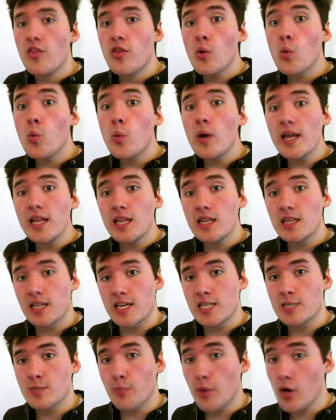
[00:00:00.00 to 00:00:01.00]
The
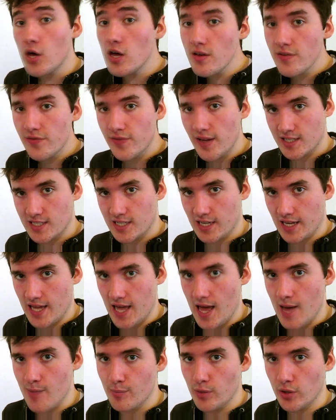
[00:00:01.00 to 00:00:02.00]
will is
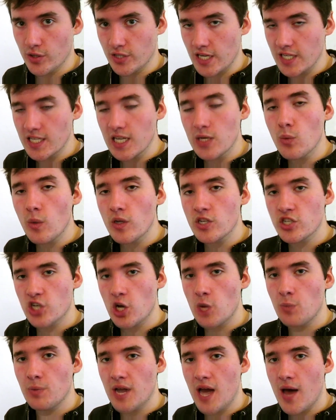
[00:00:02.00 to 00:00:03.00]
perfectly embodied in what
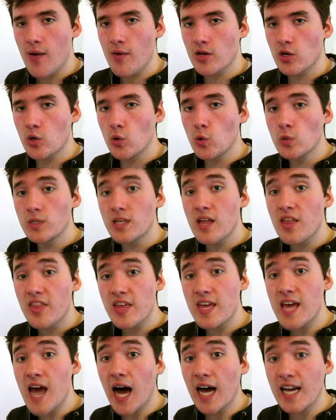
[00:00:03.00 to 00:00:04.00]
Schopenhauer called
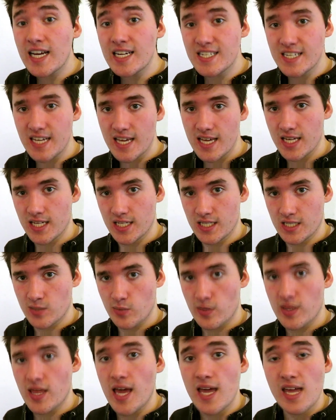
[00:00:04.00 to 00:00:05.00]
the
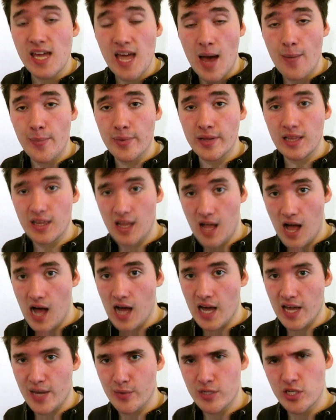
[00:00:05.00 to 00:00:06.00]
ideas, with a capital
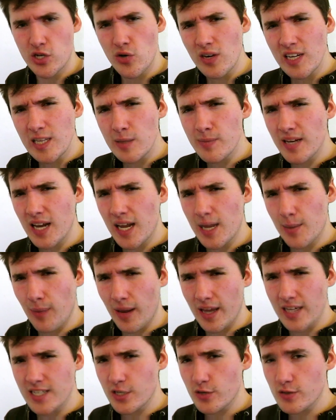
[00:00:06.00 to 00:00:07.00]
I, which are a little bit like
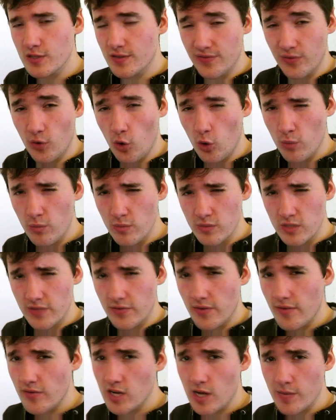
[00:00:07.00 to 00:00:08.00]
Plato's forms,
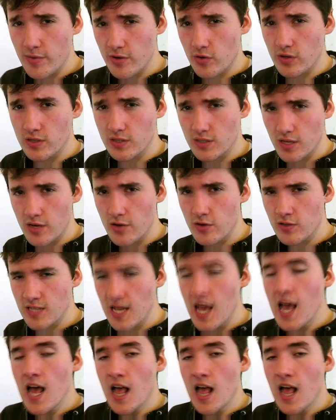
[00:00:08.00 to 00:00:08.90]
if you ever come across those.